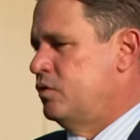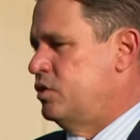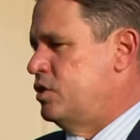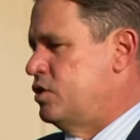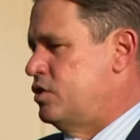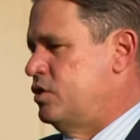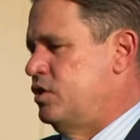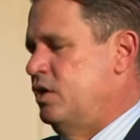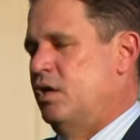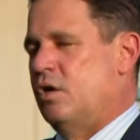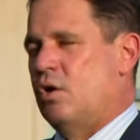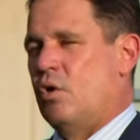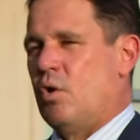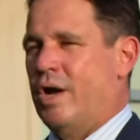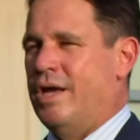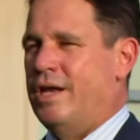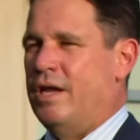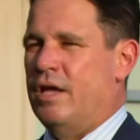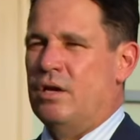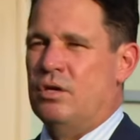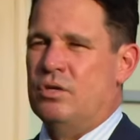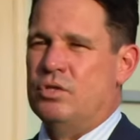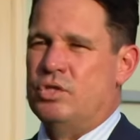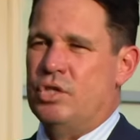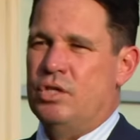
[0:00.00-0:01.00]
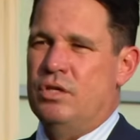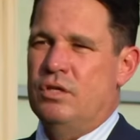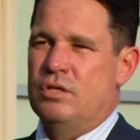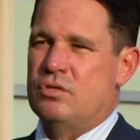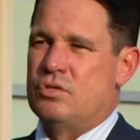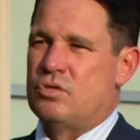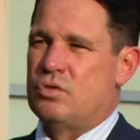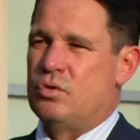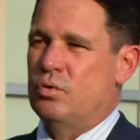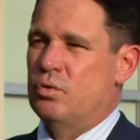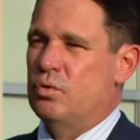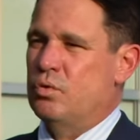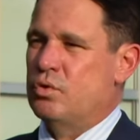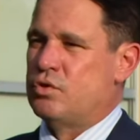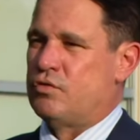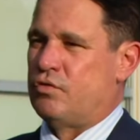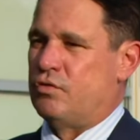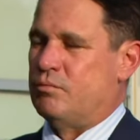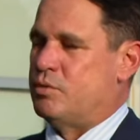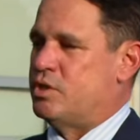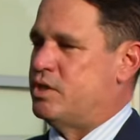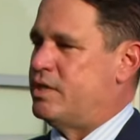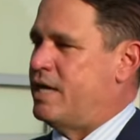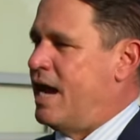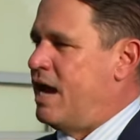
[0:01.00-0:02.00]
Just seeing great energy in schools
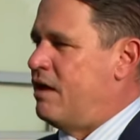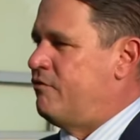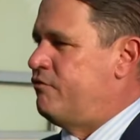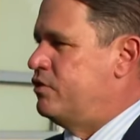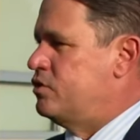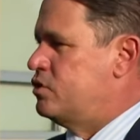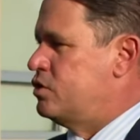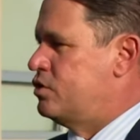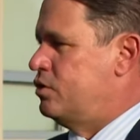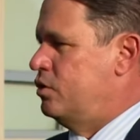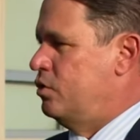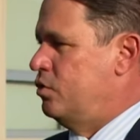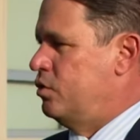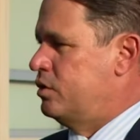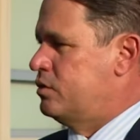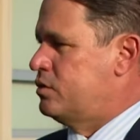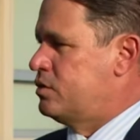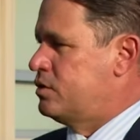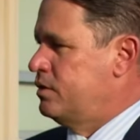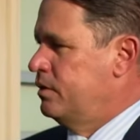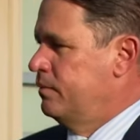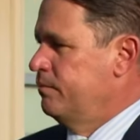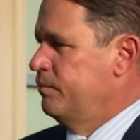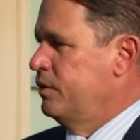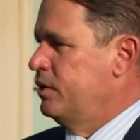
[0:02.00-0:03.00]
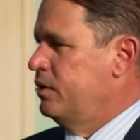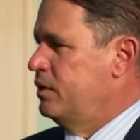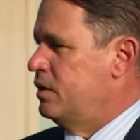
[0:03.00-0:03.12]
from staff and students.